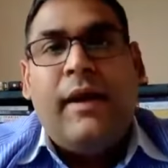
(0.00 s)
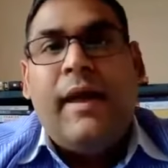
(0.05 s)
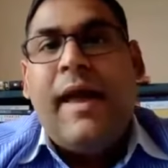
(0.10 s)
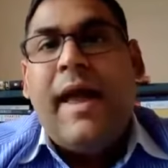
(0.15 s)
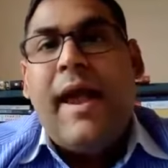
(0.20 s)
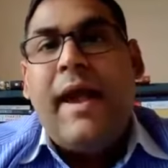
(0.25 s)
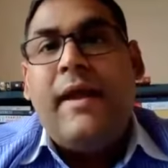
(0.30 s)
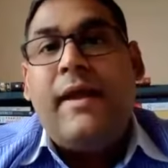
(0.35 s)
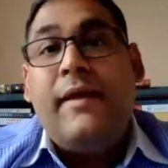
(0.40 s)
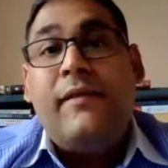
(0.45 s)

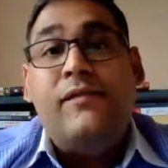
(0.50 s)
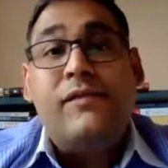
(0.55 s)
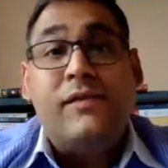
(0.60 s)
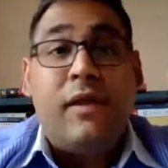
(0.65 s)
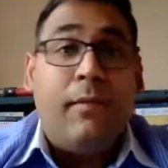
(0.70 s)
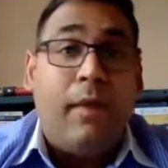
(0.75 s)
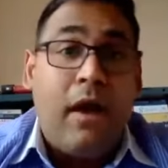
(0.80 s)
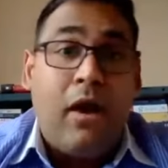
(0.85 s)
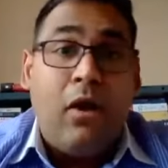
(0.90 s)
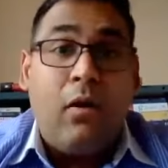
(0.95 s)
and if
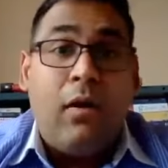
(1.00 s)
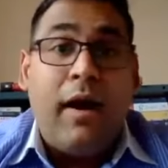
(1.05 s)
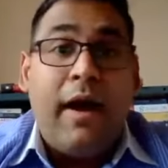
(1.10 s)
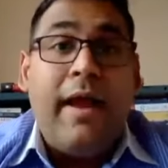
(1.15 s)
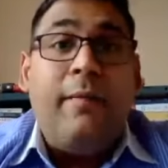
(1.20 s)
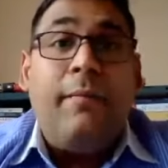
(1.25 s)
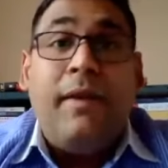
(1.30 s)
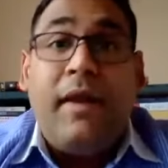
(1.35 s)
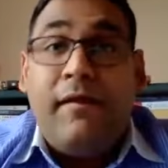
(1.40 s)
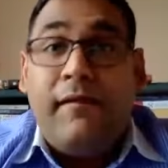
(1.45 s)
somehow I
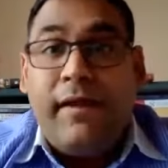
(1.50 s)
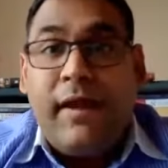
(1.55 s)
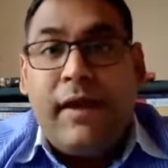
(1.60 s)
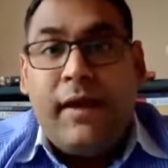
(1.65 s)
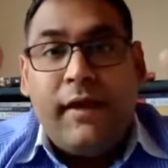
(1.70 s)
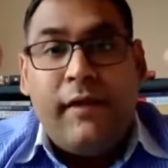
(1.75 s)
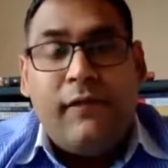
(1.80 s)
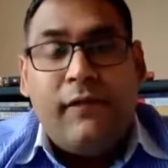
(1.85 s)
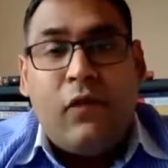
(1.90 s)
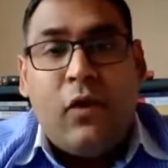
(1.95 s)
am
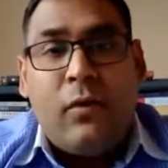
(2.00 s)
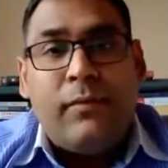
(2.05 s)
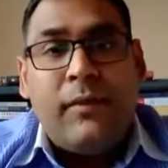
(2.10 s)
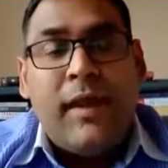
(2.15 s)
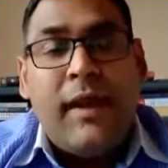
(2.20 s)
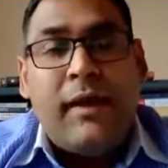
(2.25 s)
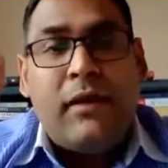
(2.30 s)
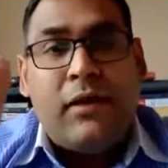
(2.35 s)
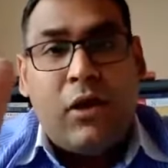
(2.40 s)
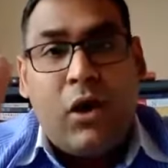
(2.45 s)
deviating from
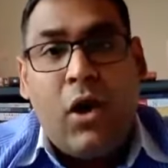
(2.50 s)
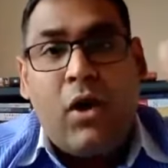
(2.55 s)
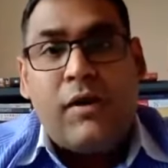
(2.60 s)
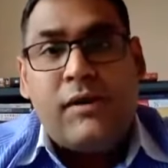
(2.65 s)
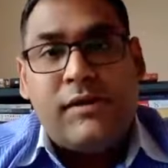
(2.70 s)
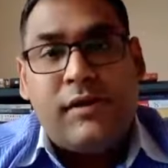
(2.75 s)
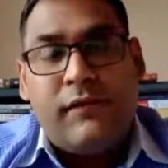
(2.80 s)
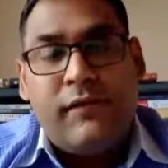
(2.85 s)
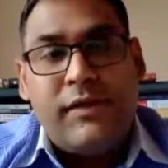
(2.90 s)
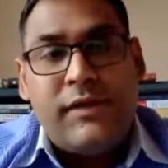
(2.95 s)
that
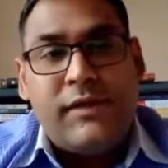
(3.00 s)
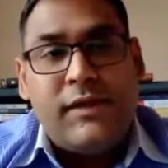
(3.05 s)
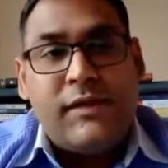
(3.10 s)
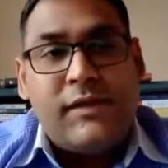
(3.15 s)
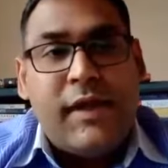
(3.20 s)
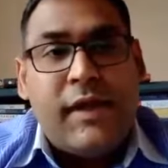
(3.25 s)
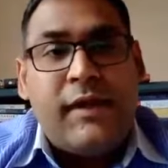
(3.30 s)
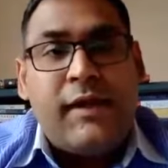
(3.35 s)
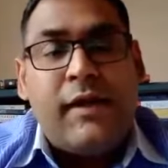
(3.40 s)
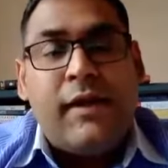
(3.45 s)
clause, which is a
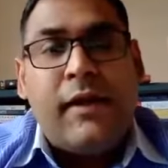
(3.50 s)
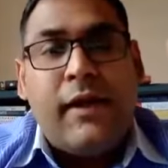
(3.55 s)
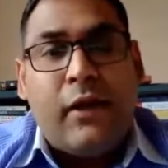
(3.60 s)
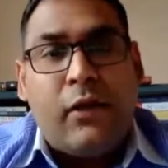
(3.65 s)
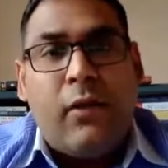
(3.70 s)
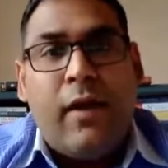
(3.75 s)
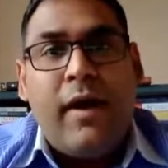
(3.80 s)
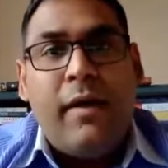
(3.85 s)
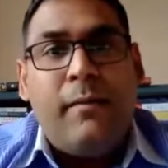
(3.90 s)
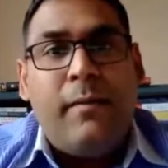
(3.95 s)
standard
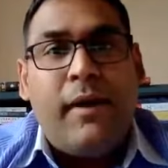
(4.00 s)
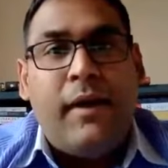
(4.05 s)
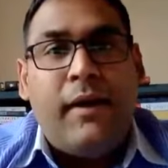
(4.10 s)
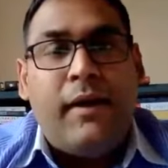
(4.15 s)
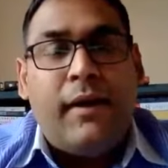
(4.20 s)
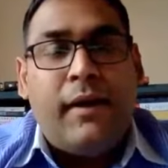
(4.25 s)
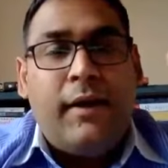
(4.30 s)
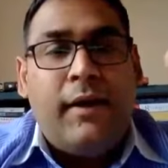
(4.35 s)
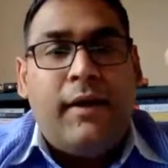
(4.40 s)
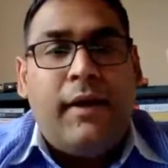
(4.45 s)

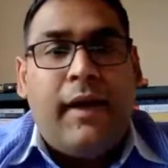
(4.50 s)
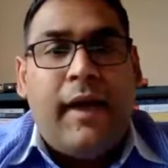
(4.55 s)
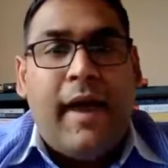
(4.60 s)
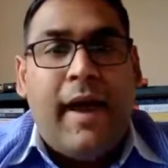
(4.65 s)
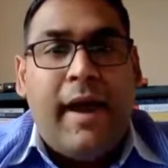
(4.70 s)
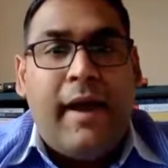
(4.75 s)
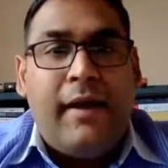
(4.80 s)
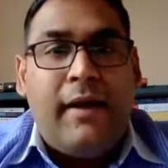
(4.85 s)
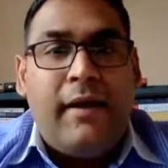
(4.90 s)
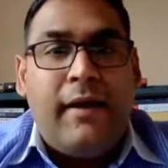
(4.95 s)
requirement,
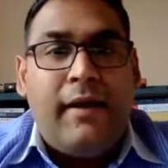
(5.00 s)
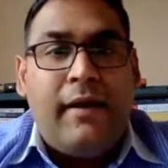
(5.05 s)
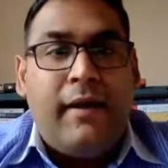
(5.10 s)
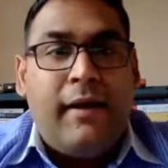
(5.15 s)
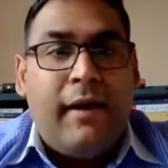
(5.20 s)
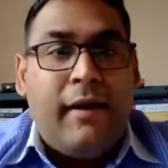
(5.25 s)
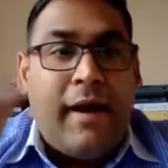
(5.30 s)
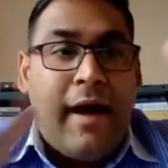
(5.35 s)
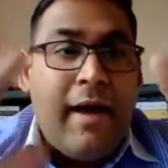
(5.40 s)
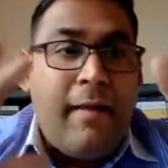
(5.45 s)
and
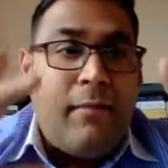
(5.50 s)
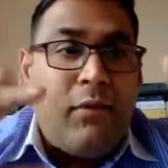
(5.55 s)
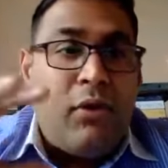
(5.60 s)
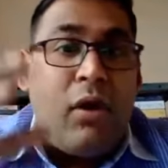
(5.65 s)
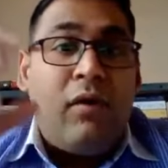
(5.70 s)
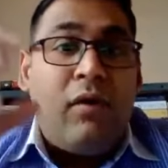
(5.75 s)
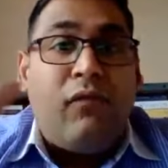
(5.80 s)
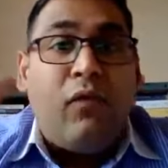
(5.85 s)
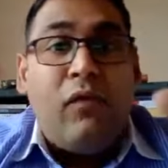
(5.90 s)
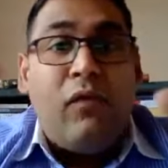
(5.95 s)
I am
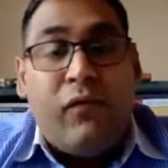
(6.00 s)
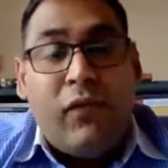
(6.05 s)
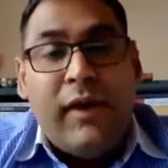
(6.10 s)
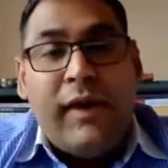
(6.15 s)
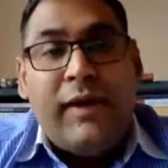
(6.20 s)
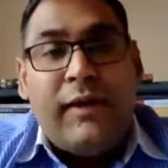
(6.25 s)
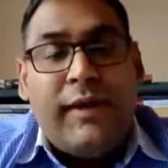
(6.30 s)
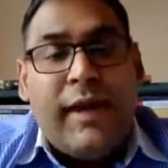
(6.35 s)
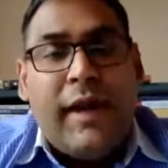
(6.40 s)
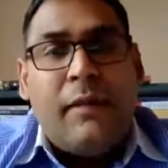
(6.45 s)
not
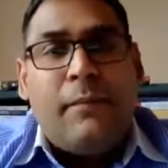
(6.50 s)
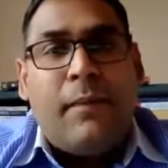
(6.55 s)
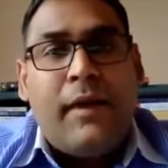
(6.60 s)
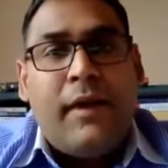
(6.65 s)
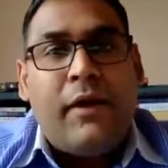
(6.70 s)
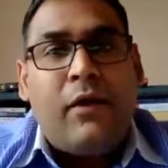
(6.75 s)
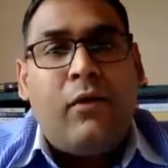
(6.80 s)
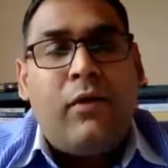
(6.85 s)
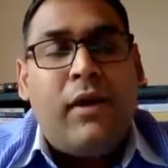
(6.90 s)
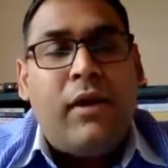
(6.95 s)
fulfilling that
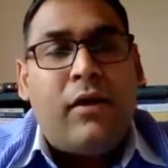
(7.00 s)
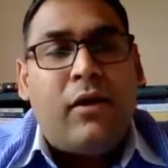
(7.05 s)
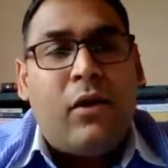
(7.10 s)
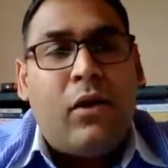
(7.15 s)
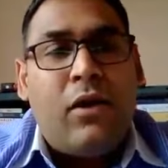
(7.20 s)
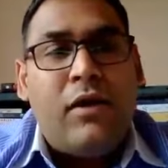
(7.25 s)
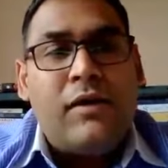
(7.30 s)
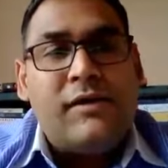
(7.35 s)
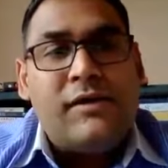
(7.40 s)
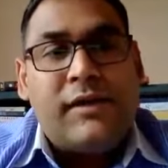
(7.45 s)
particular
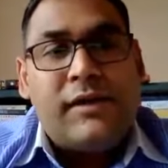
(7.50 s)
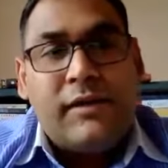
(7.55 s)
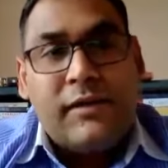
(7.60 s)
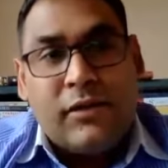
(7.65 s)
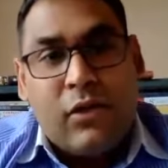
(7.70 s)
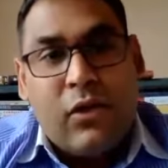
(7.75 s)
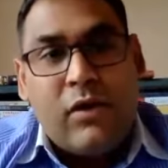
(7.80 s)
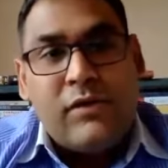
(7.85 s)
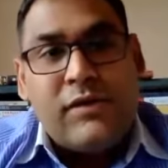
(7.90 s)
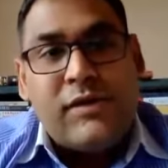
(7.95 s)

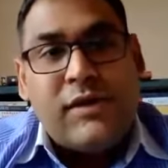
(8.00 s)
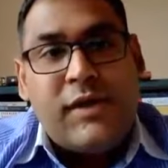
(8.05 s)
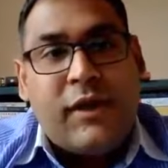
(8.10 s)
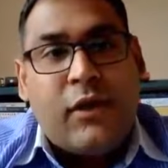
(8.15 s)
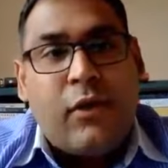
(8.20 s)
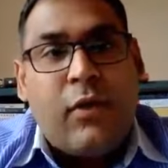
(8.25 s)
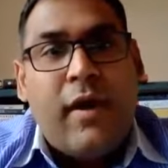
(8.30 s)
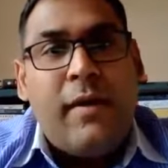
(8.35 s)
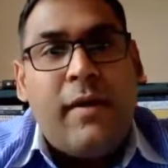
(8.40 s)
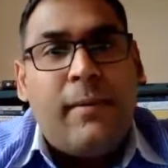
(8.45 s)
clause's
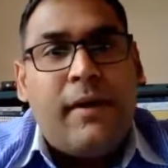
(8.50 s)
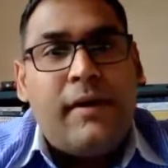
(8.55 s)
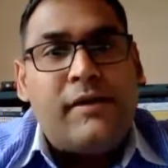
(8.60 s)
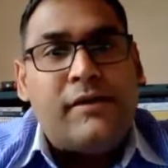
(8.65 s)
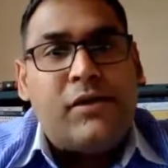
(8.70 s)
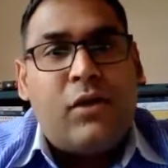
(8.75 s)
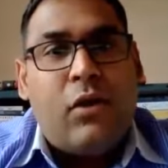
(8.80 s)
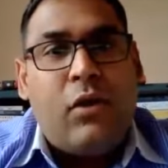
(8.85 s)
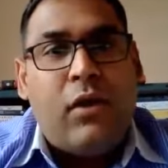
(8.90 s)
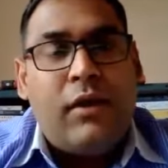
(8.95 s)

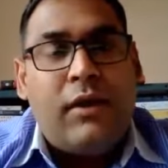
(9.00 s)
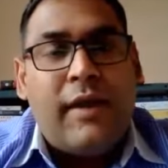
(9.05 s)
requirements or